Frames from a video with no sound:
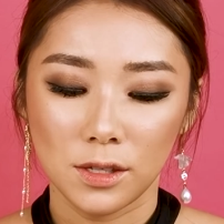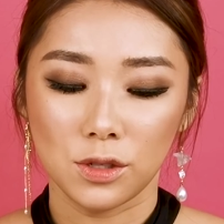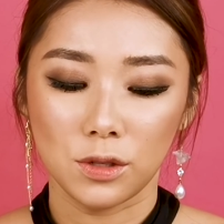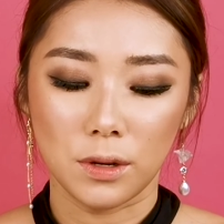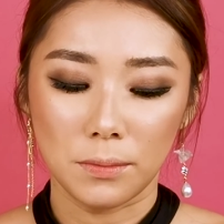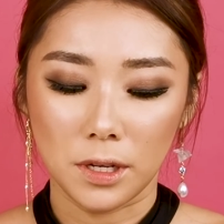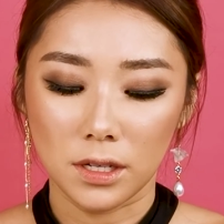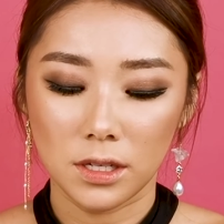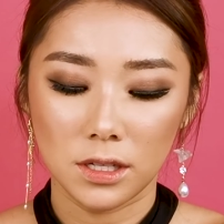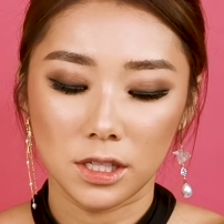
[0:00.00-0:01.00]
So I'm
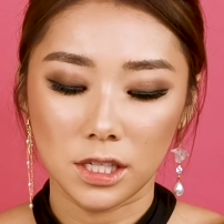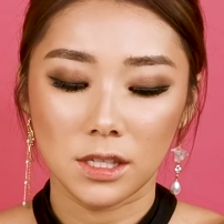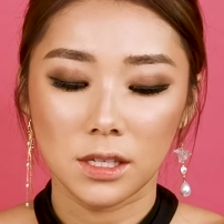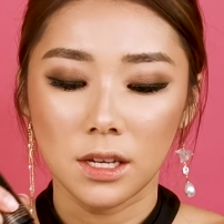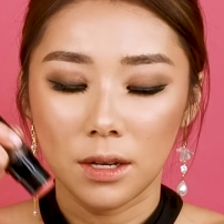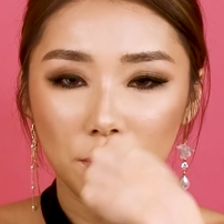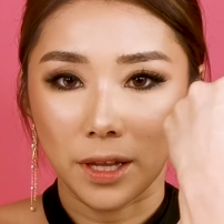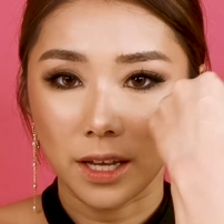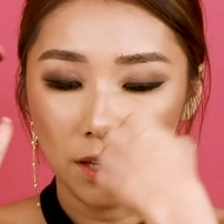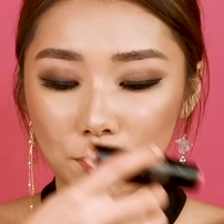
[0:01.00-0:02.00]
gonna just
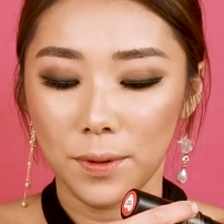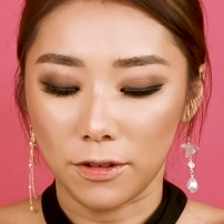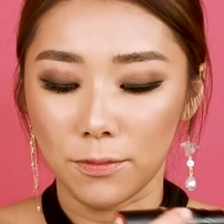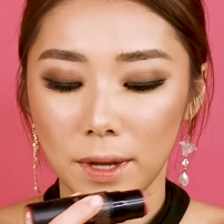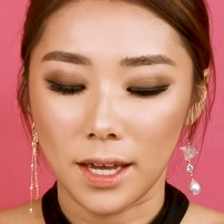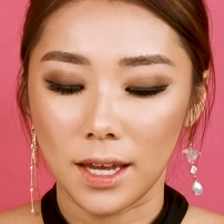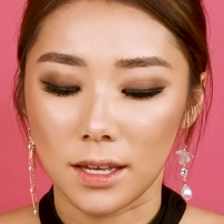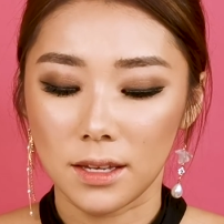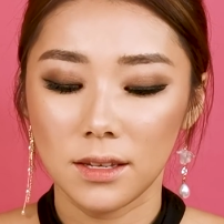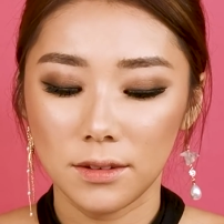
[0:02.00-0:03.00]
apply it at the back of my
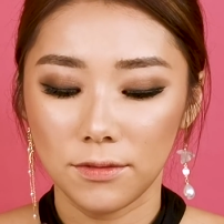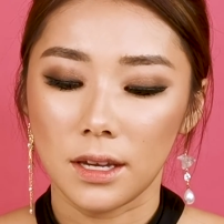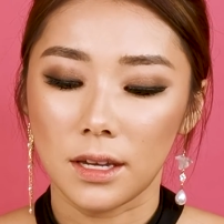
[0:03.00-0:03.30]
hand